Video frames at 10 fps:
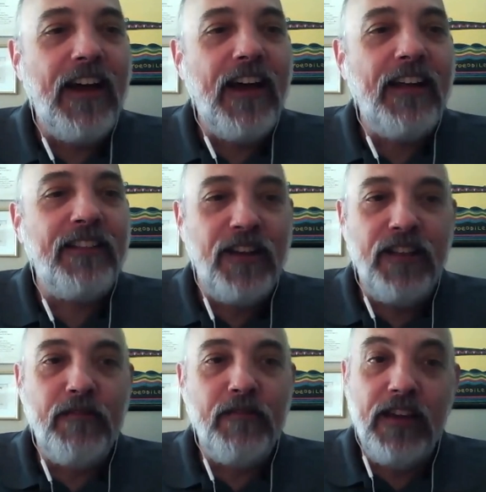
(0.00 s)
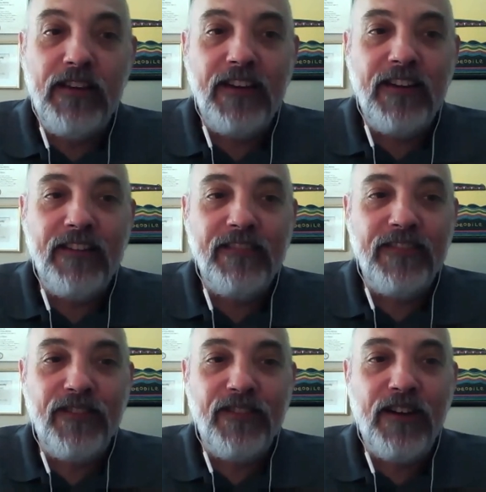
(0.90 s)
and tell them, hey, you
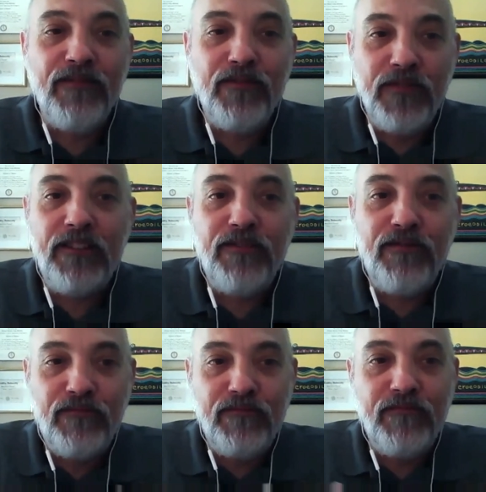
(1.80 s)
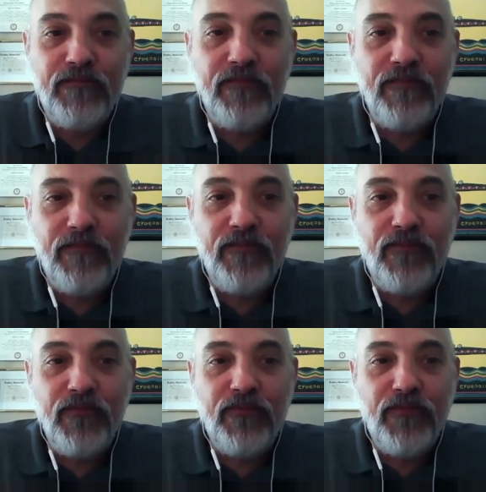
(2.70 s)
know, have you really
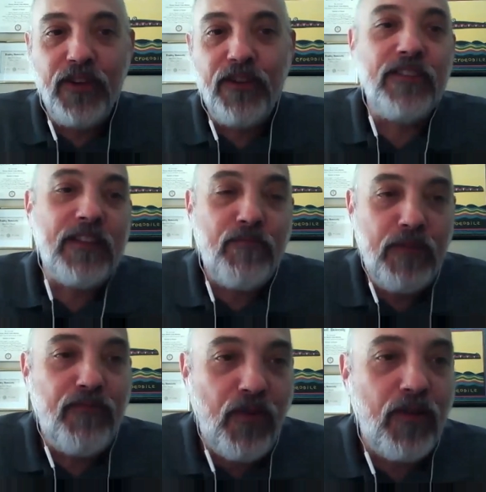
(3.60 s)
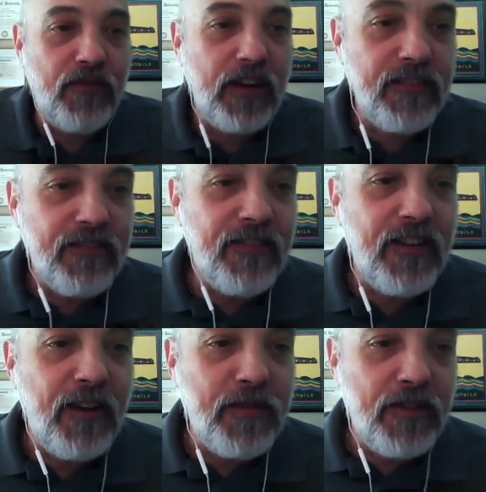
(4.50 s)
figure this out before, right?
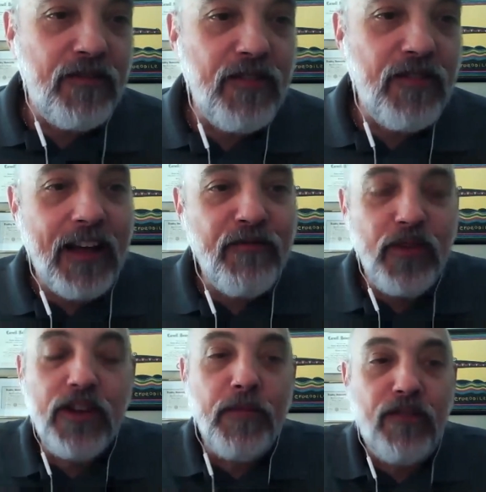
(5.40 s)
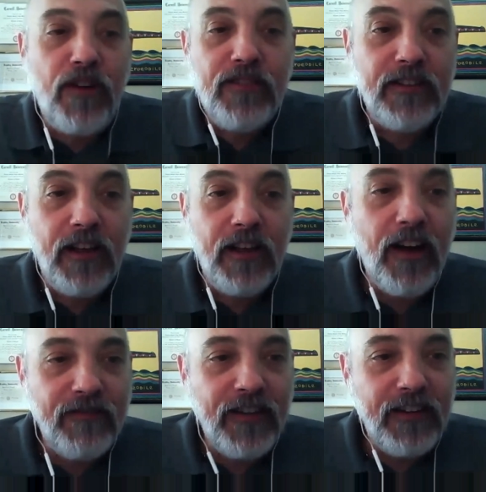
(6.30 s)
I mean, we come across this a
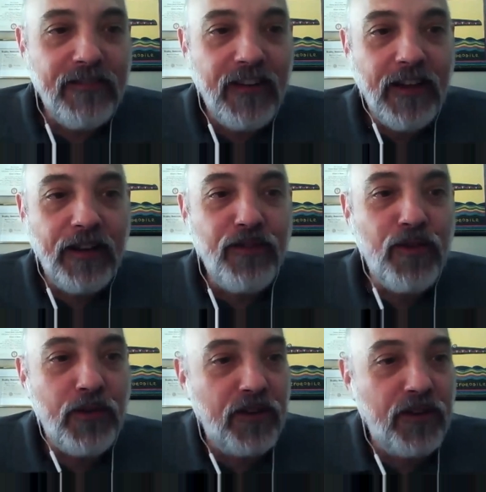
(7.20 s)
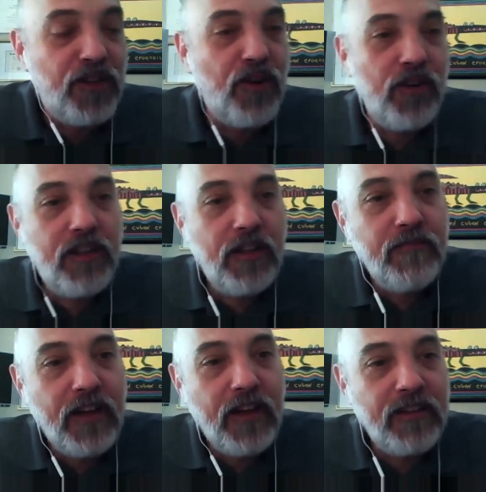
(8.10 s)
lot, right? And you don't want to discourage
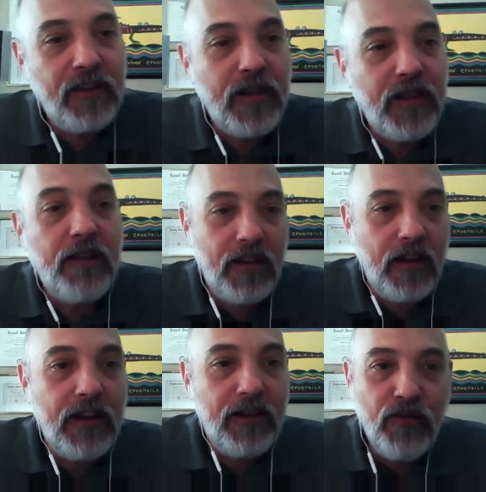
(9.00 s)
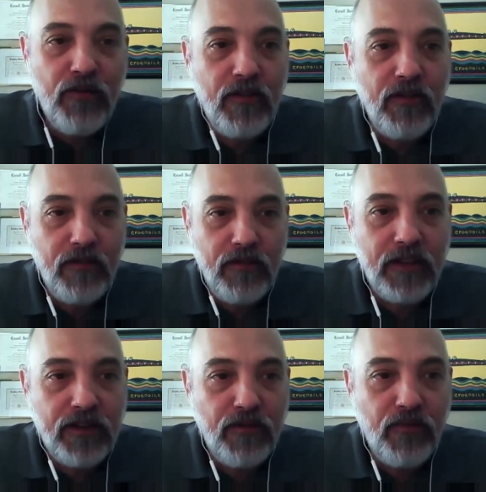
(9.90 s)
them at the same time. And I know on the
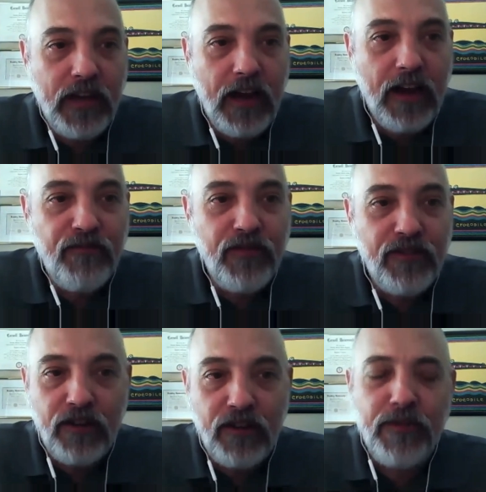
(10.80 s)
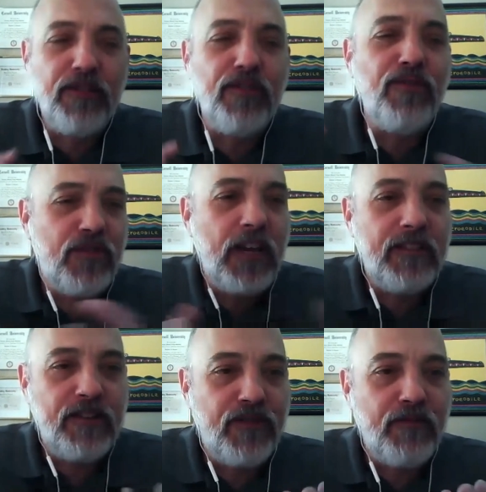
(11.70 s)
session that we had, we talked about the use
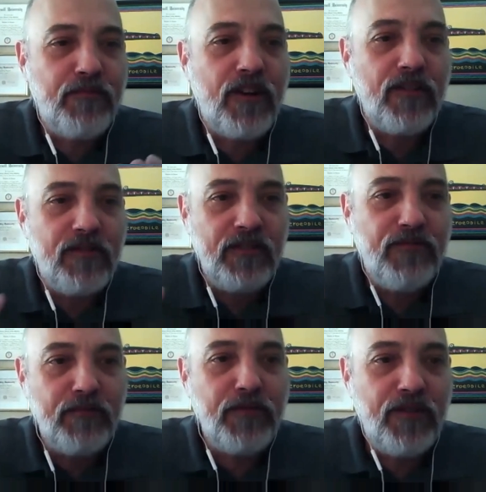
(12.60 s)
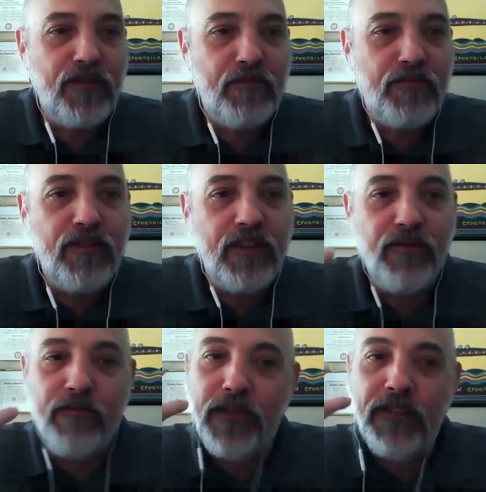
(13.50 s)
cases for the product. This was a particular product that
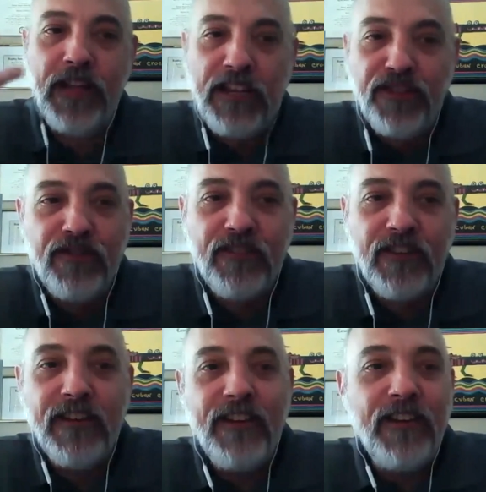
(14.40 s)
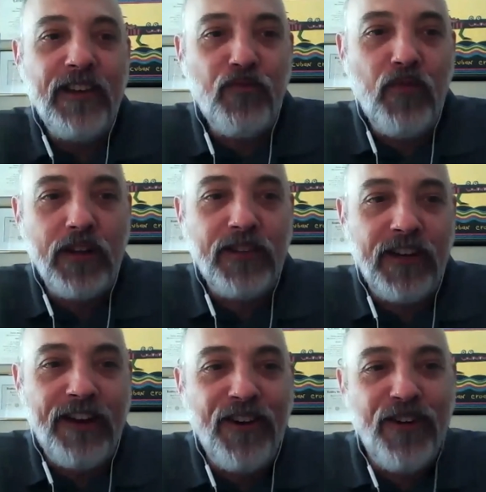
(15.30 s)
could have been dangerous in one
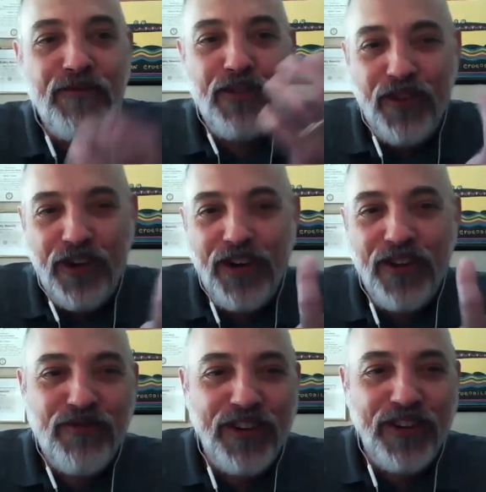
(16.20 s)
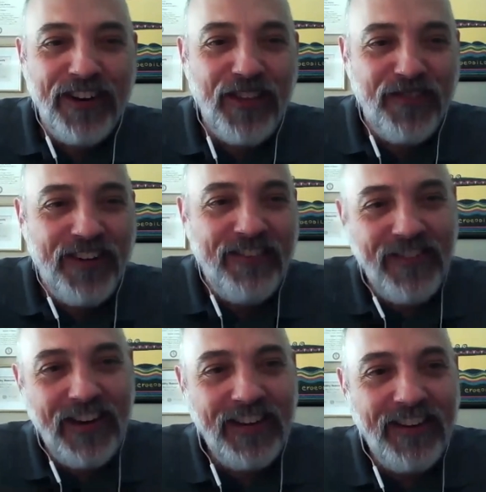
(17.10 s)
scenario, but very useful in another one,
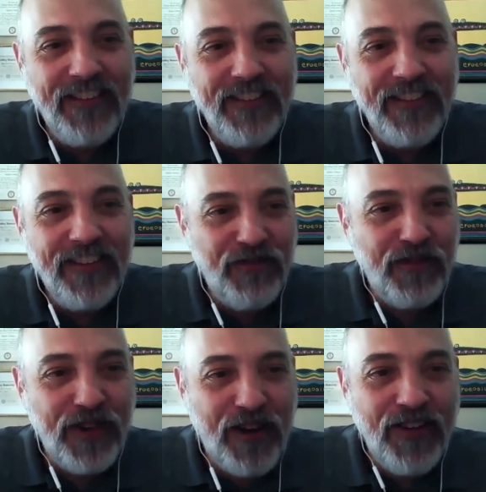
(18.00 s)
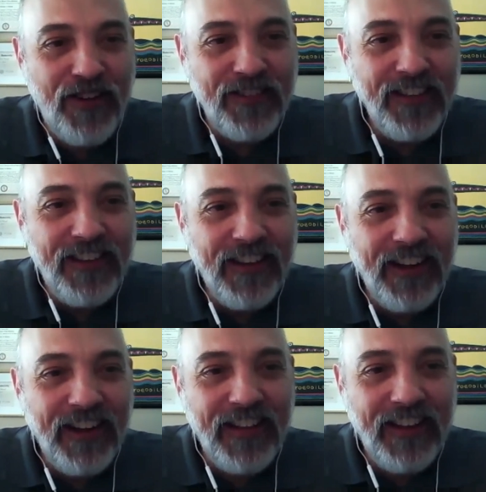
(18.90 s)
right? If you recall.
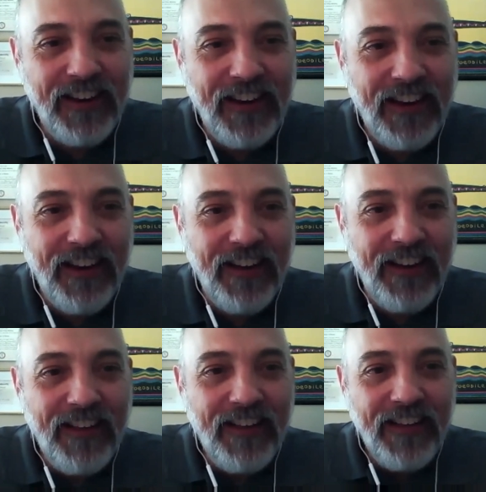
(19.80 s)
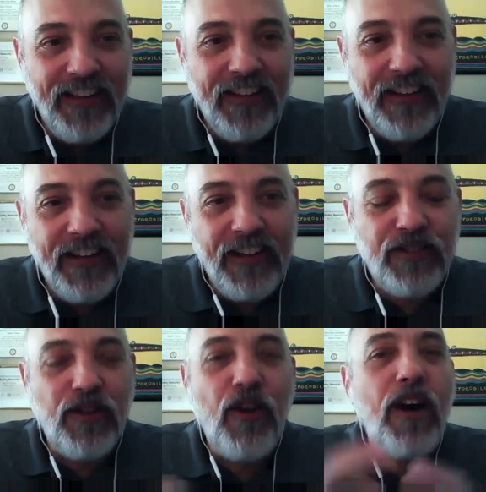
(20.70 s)
And then,
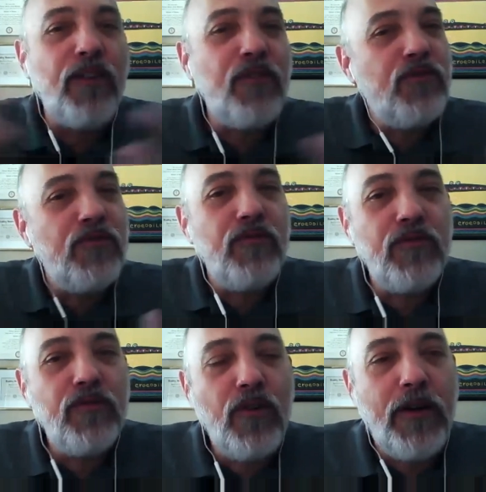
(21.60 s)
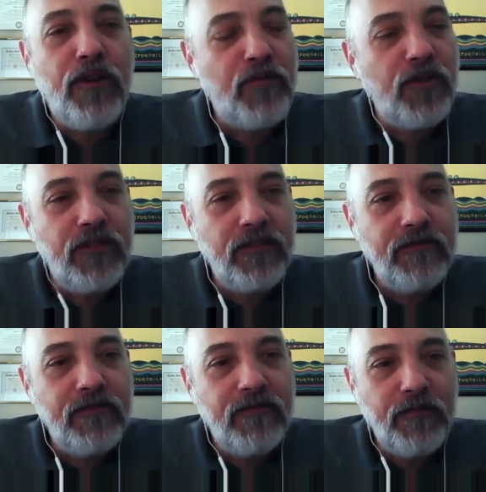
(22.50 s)
so how do you go about approaching
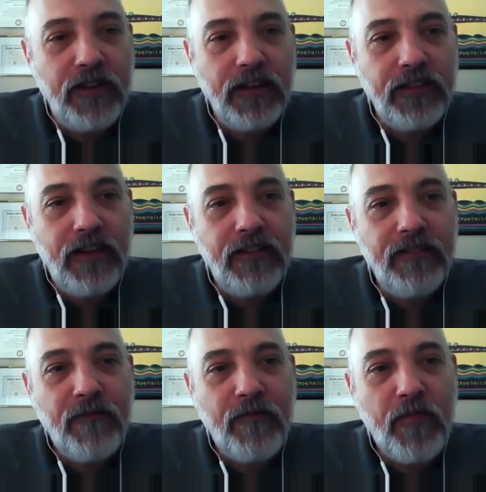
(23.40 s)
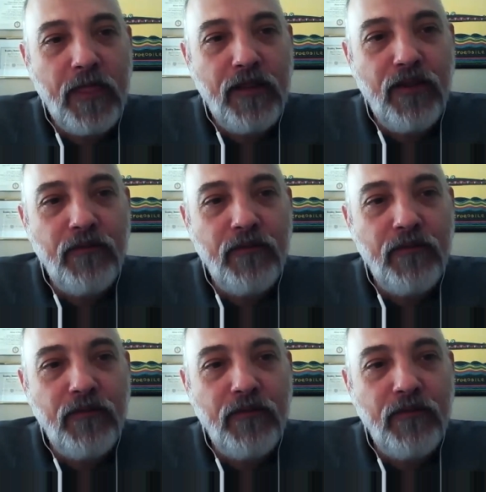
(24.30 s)
something like that? No.